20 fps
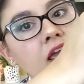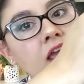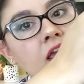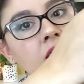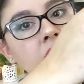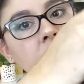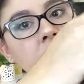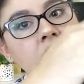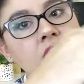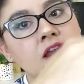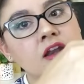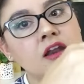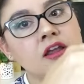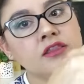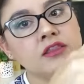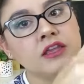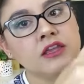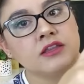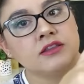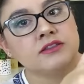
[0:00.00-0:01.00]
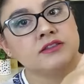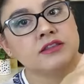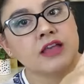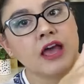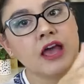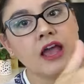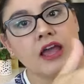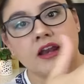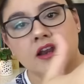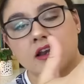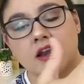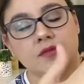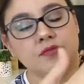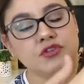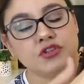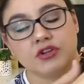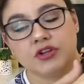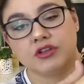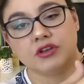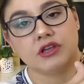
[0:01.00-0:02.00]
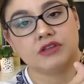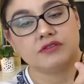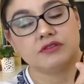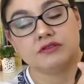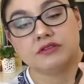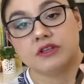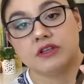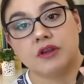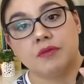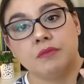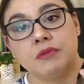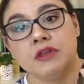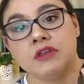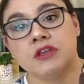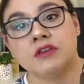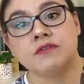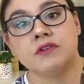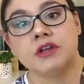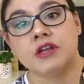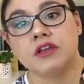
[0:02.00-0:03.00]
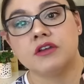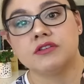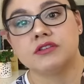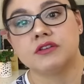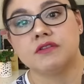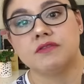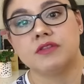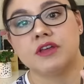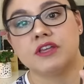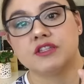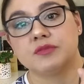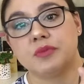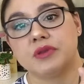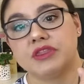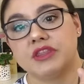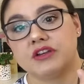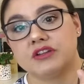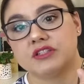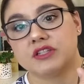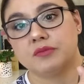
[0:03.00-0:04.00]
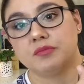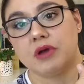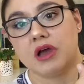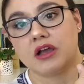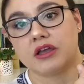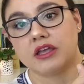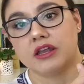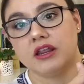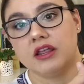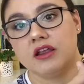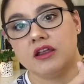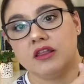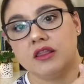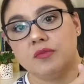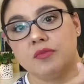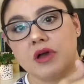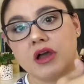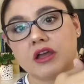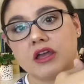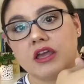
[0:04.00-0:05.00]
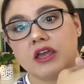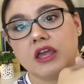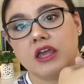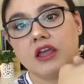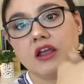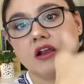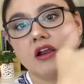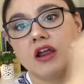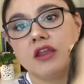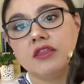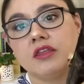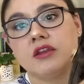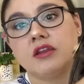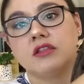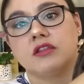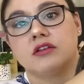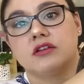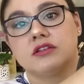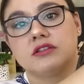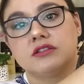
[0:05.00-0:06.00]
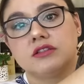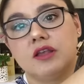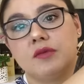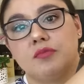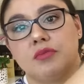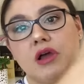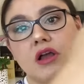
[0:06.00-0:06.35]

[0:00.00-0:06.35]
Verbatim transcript: And then on the inside, and I'm sure you guys have seen a million videos of this, but there's the pocket here, the pocket here, and then a little slip